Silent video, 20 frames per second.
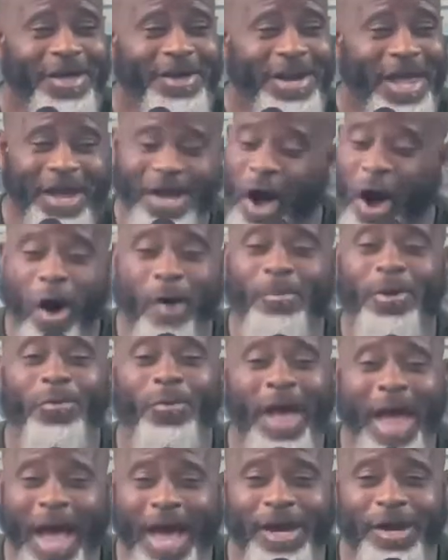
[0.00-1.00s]
They call me
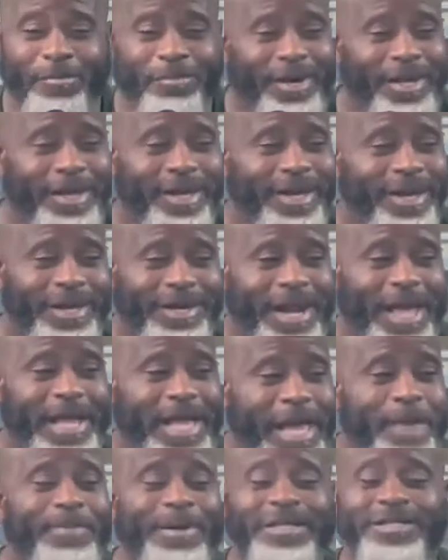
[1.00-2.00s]
randomly. They
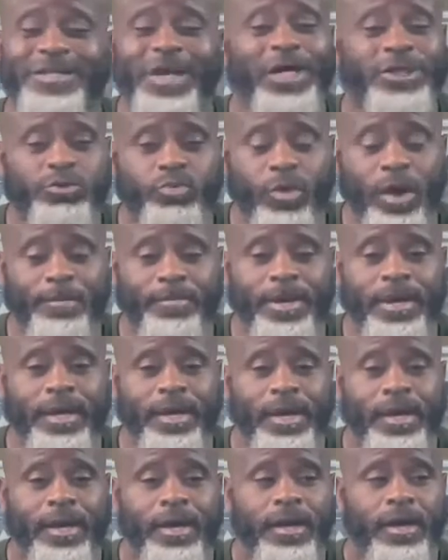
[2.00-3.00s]
keep in touch with me.
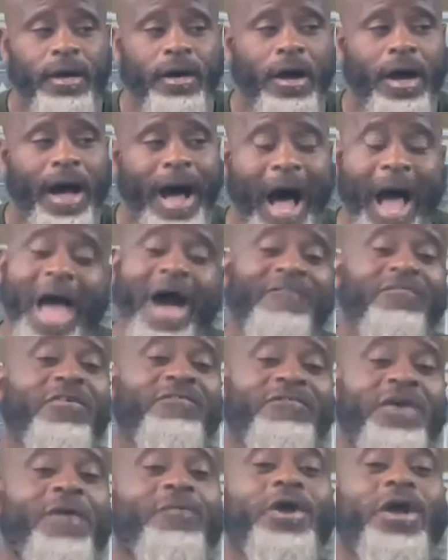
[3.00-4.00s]
I have a
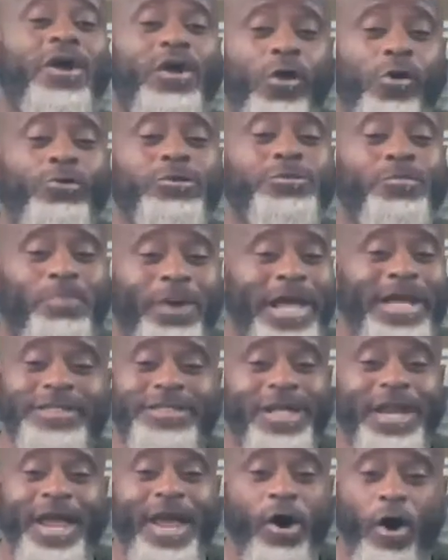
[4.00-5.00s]
very close place
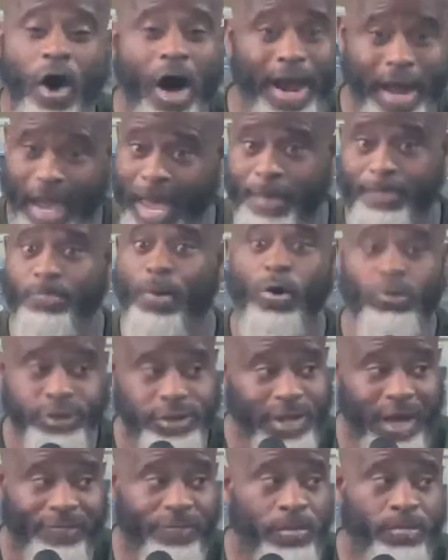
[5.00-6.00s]
to their heart, and
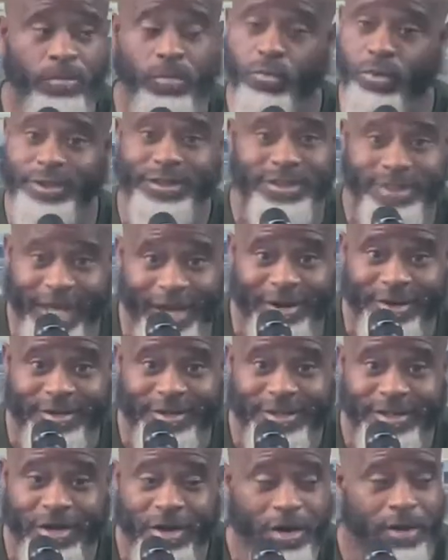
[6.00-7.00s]
most of them were
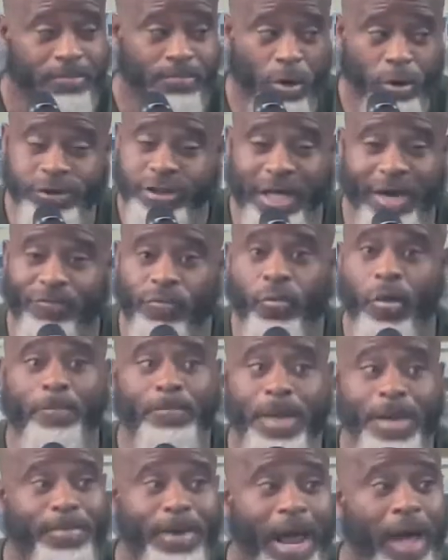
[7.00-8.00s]
sinners. Most of them were
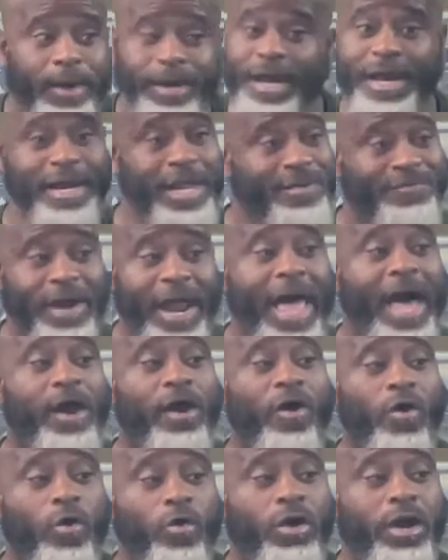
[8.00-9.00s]
people that didn't even have
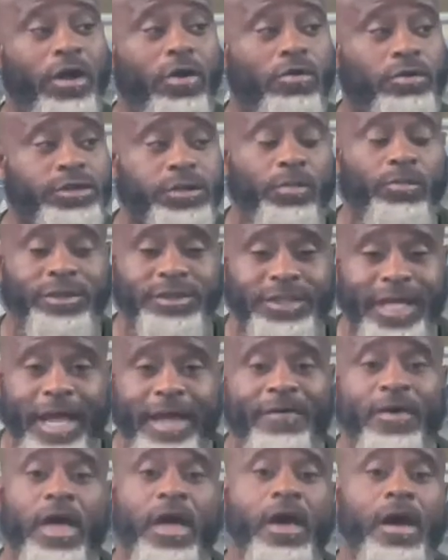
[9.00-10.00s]
the Holy Ghost and were saved.
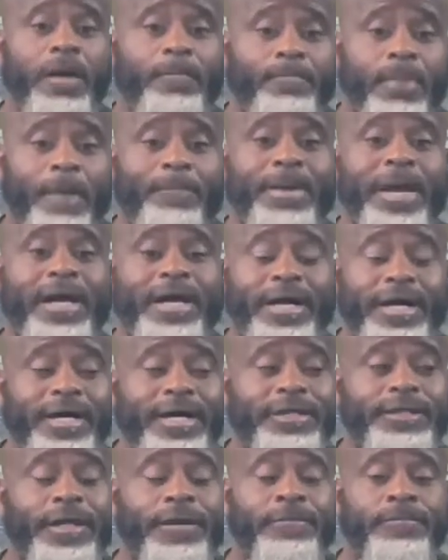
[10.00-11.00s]
But
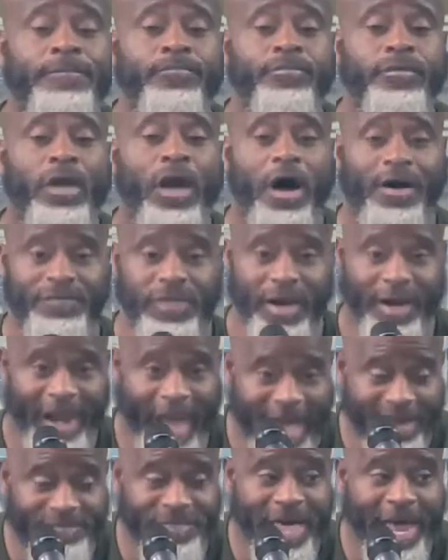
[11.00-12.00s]
because of the
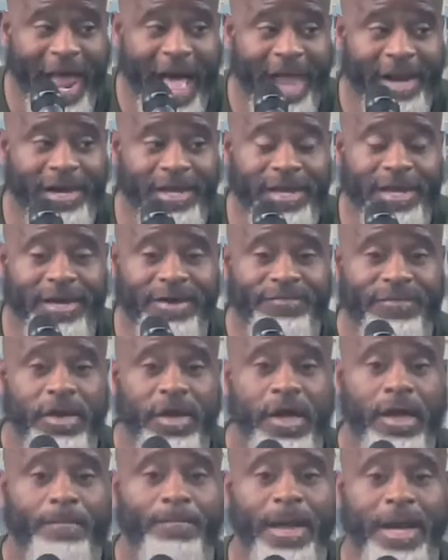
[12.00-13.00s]
life that I live,
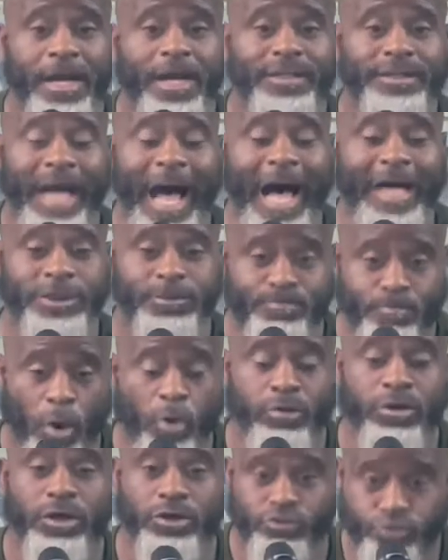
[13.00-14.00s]
because I
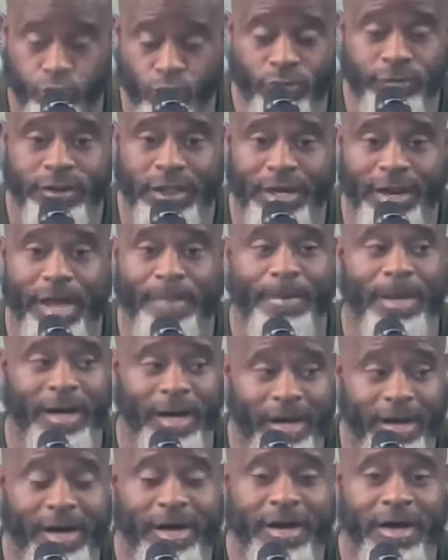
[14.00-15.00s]
spoke the truth to them in
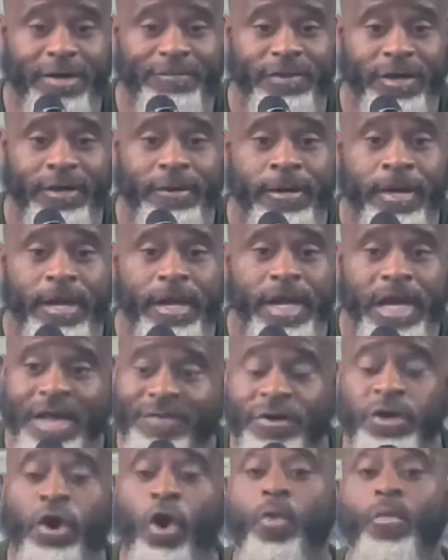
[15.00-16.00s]
love,
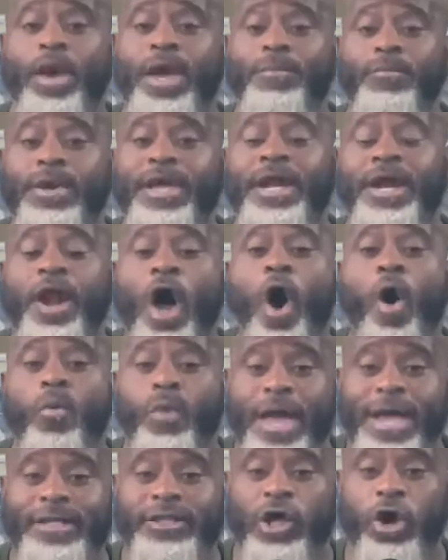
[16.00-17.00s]
even though we didn't
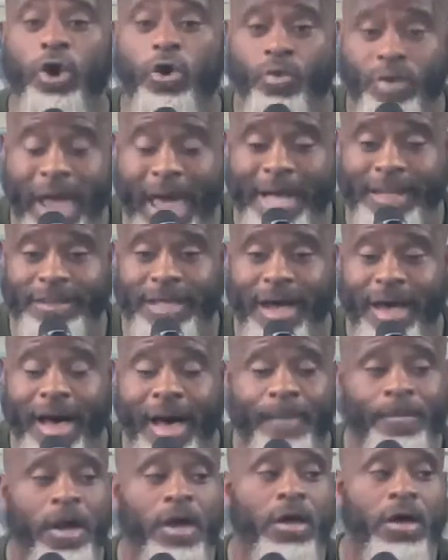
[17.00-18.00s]
always agree at
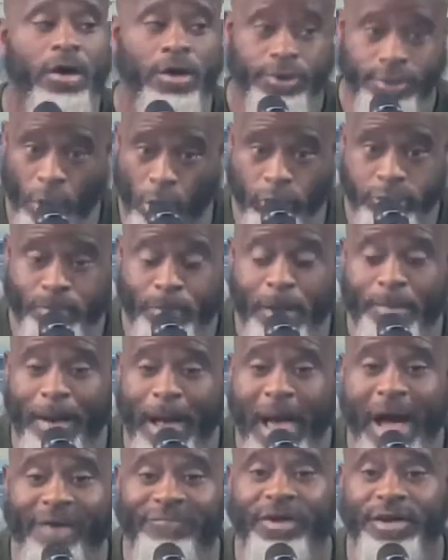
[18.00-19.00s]
times, those people
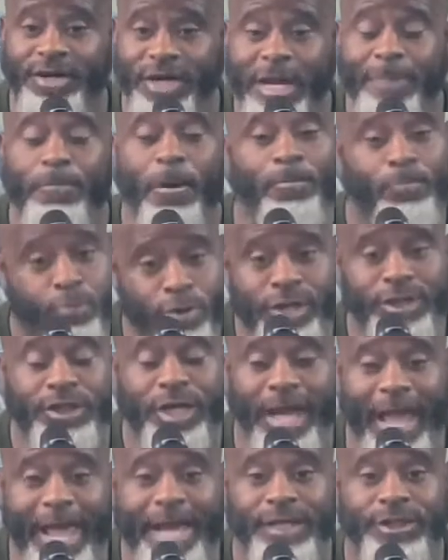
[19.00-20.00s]
have a deep
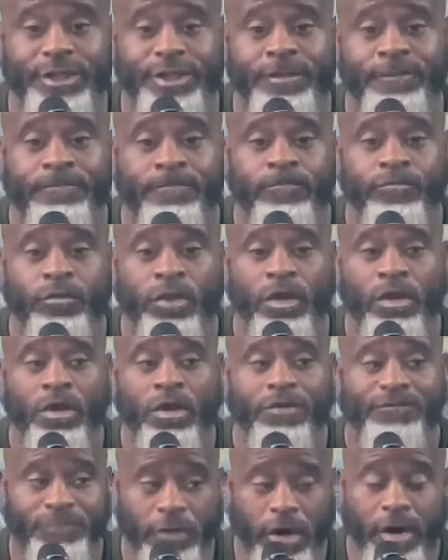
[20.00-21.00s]
appreciation
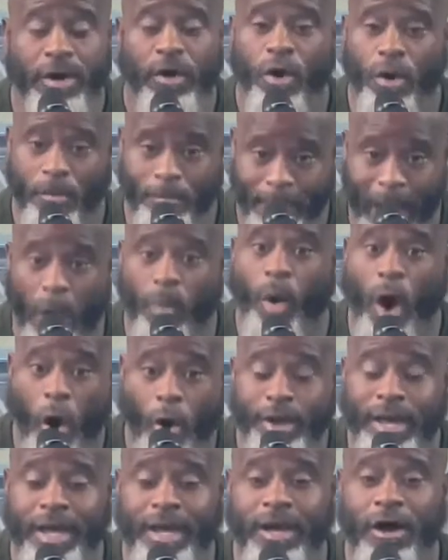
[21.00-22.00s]
for my
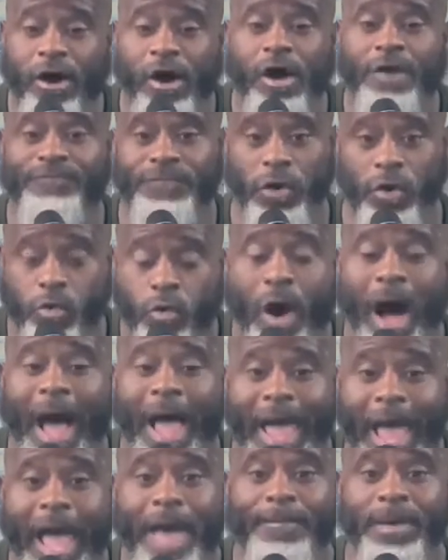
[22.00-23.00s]
walk in God, for who I
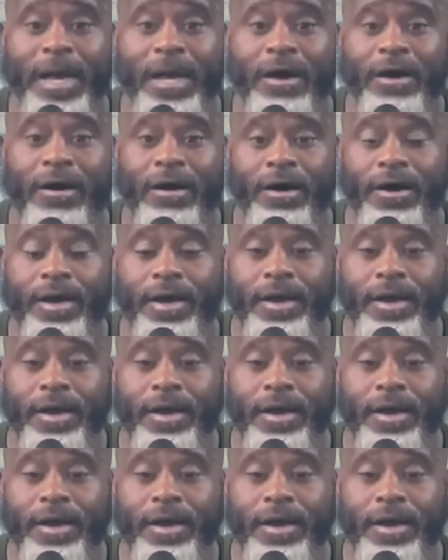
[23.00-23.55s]
am in God.